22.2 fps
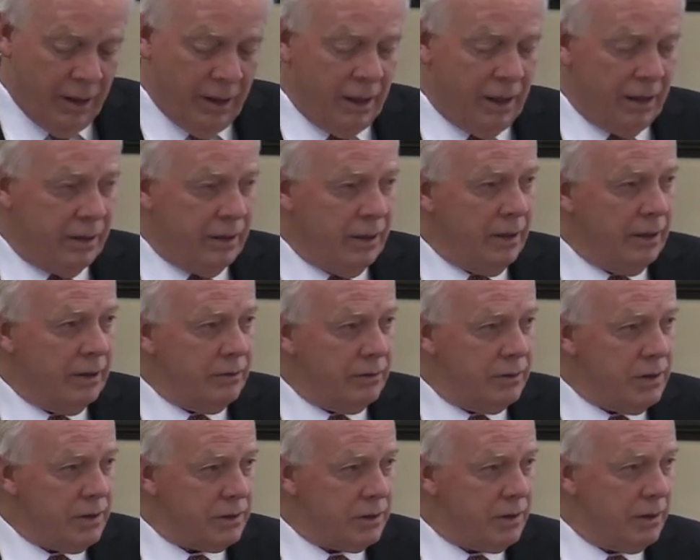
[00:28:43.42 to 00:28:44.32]
And then
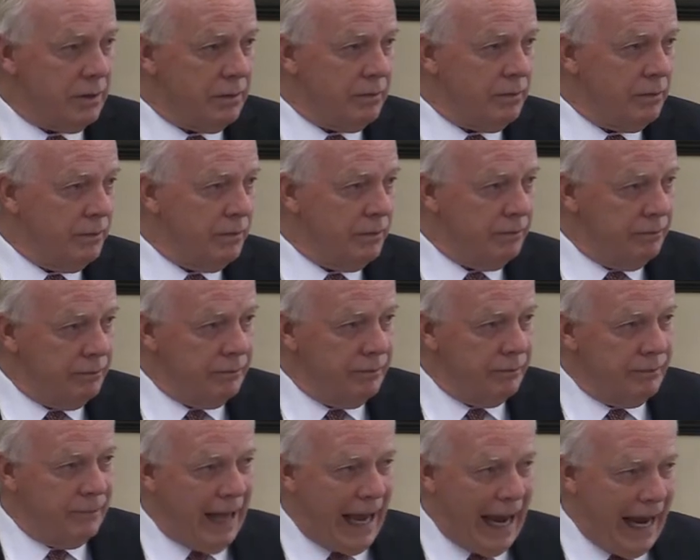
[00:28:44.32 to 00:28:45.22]
just to
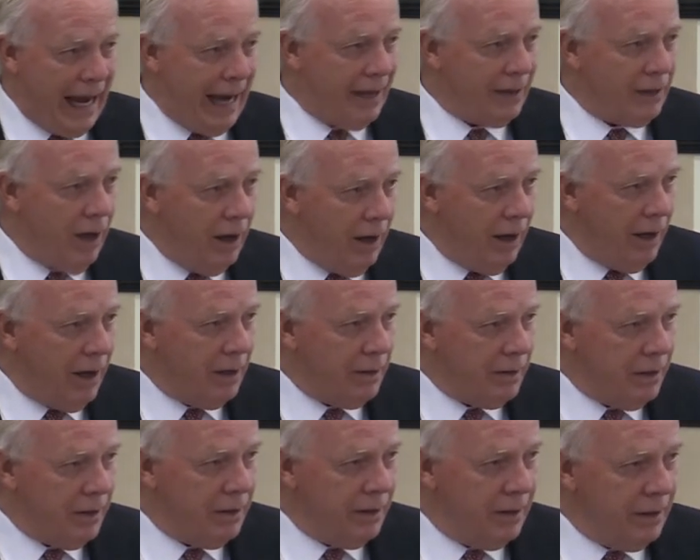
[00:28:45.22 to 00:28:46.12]
add
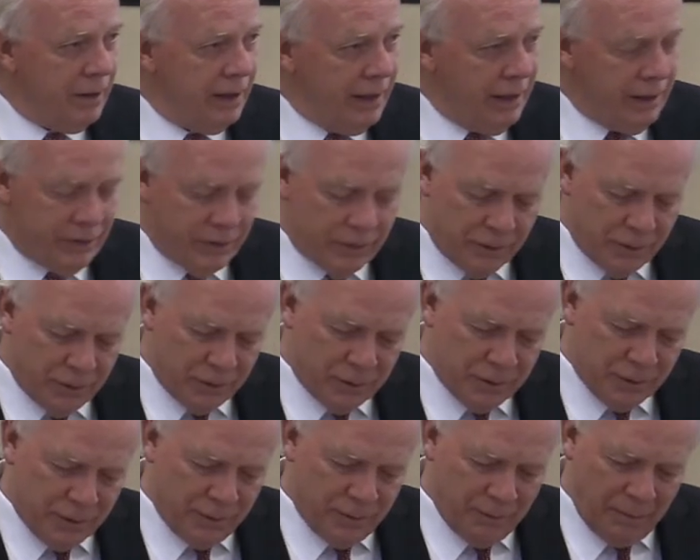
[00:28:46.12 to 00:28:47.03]
on, the
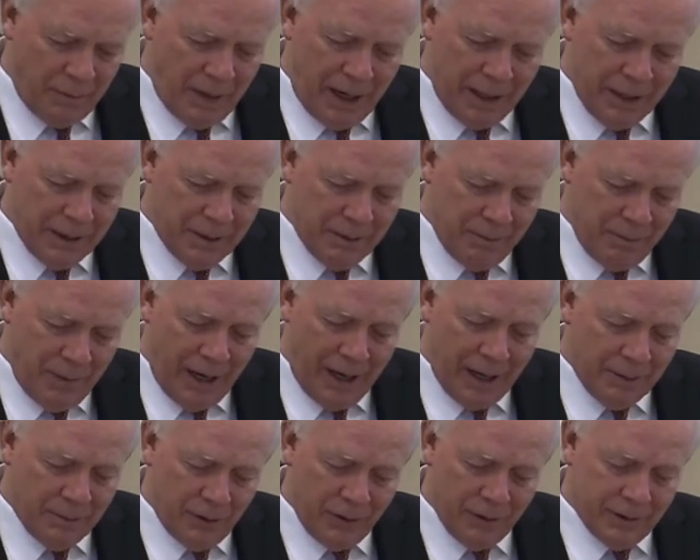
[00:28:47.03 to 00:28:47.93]
editors of my
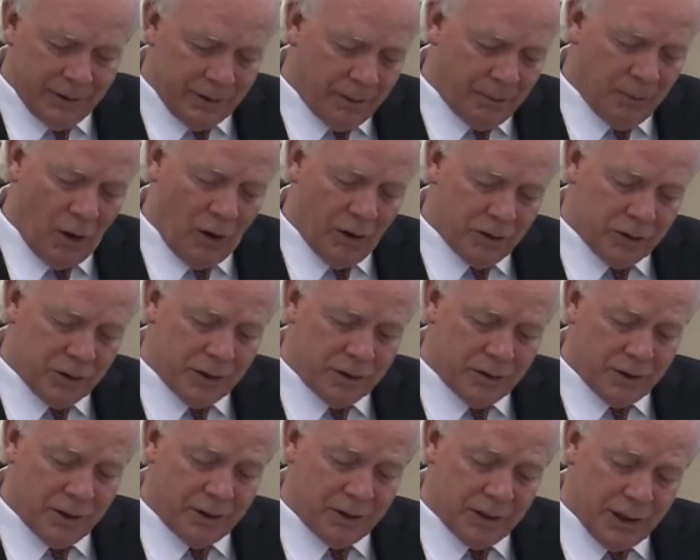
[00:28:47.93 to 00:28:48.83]
Bible in the margin
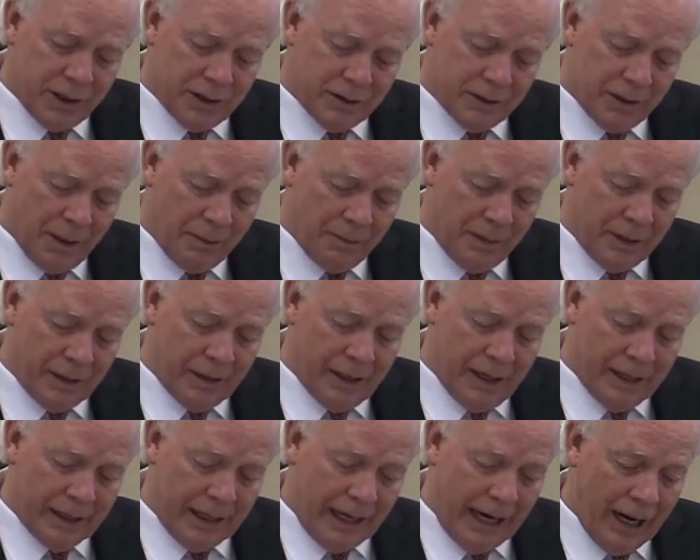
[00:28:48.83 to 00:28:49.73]
suggest something
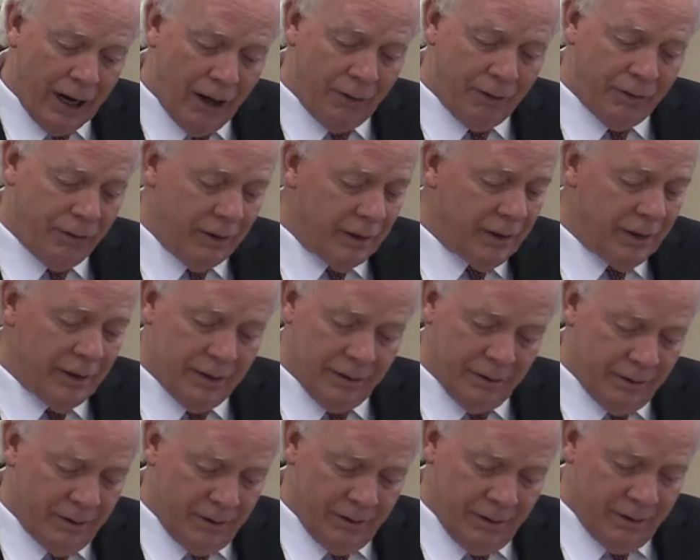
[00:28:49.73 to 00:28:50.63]
like healthy,
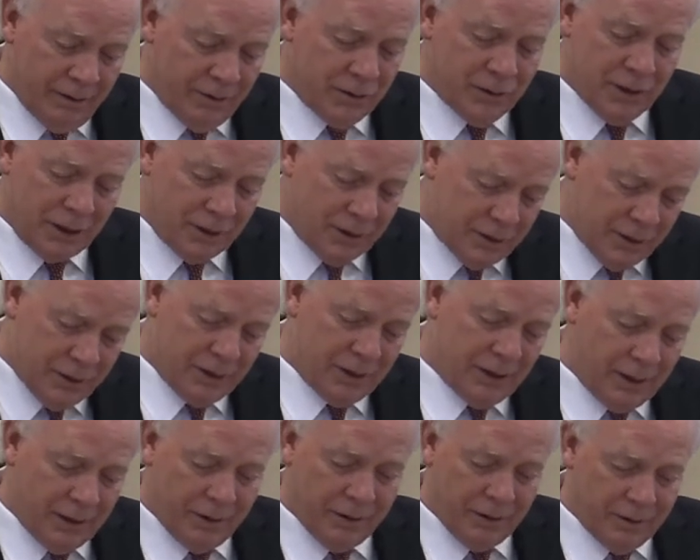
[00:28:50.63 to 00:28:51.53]

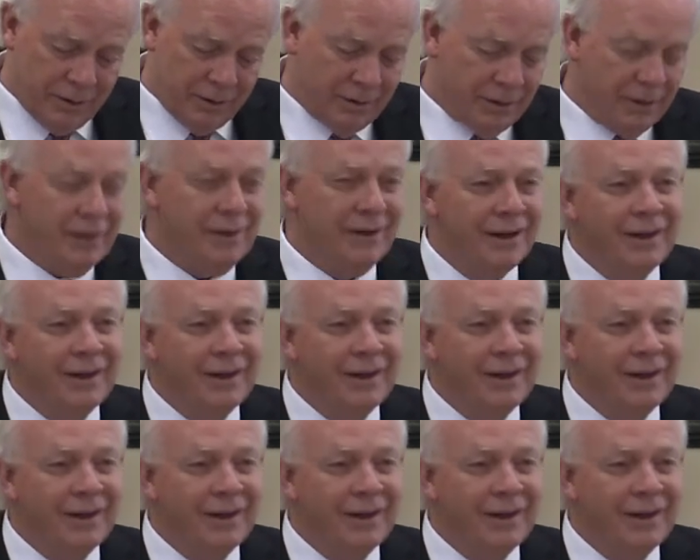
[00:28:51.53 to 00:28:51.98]
sincere.